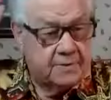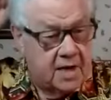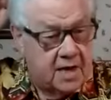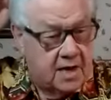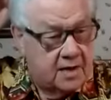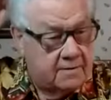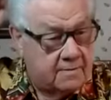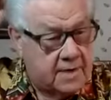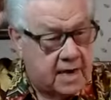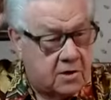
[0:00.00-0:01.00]
uh,
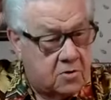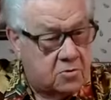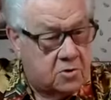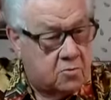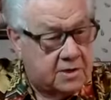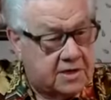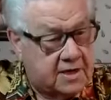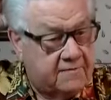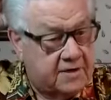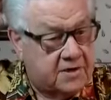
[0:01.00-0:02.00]
not long ago a
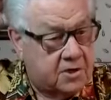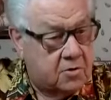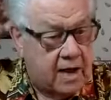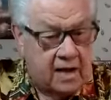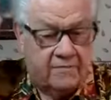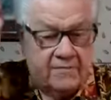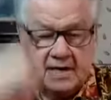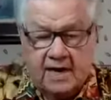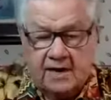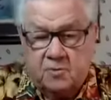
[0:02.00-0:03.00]
TV show out of
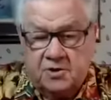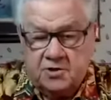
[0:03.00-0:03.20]
Atlanta with a